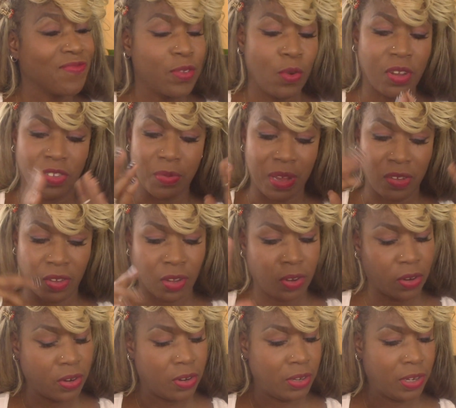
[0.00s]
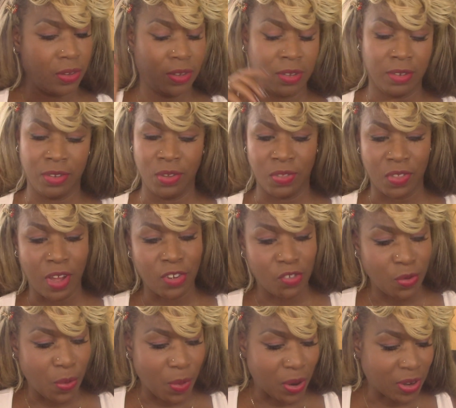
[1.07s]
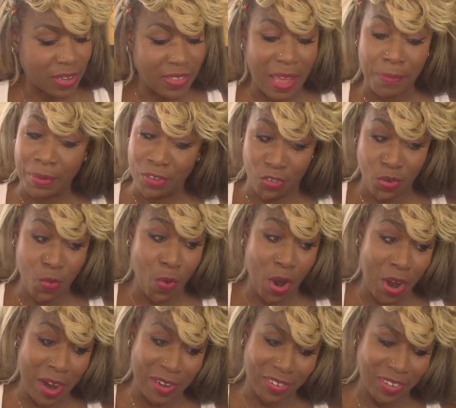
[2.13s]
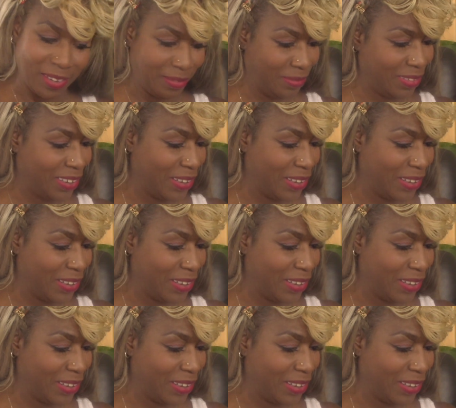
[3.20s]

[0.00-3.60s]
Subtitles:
I said, girl, no, you thought you were working that, but you weren't.